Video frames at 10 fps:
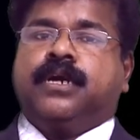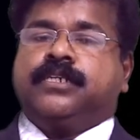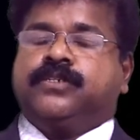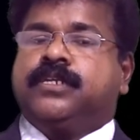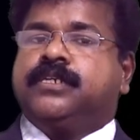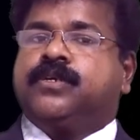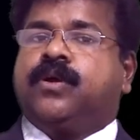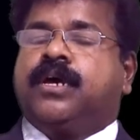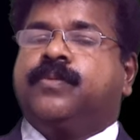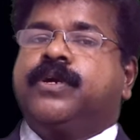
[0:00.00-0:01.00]
Actually, these
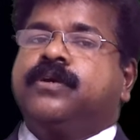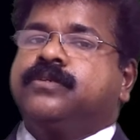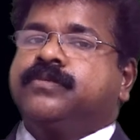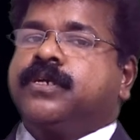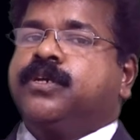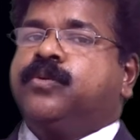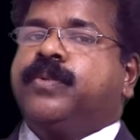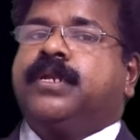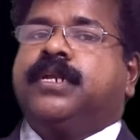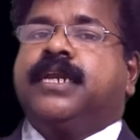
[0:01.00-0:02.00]
all are because of the
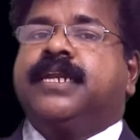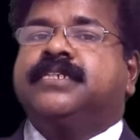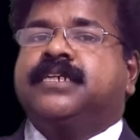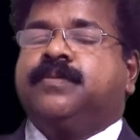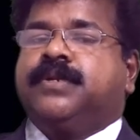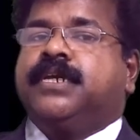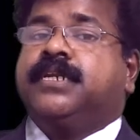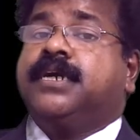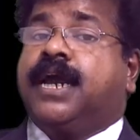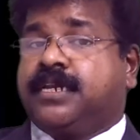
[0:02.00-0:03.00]
human
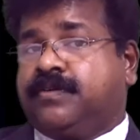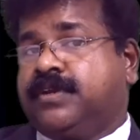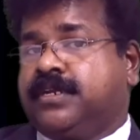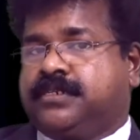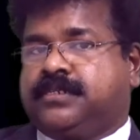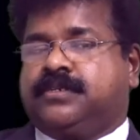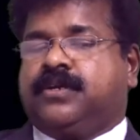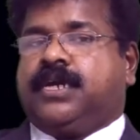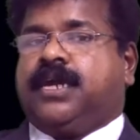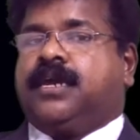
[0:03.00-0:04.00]
indiscriminate activities.
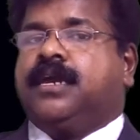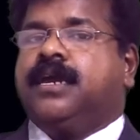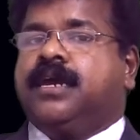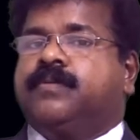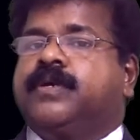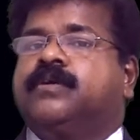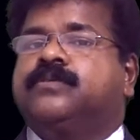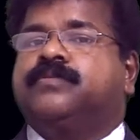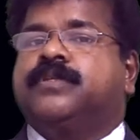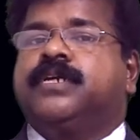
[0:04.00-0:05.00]
Okay,
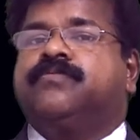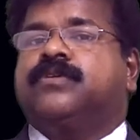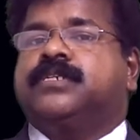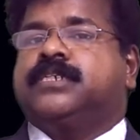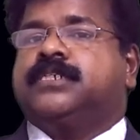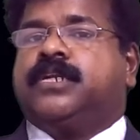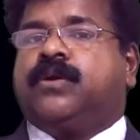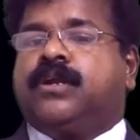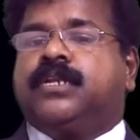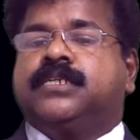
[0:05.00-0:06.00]
because of the deforestation and
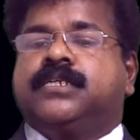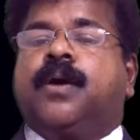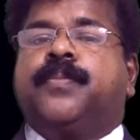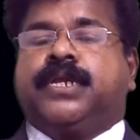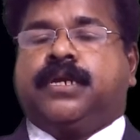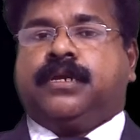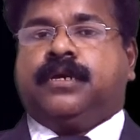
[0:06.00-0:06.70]
all, it is happening.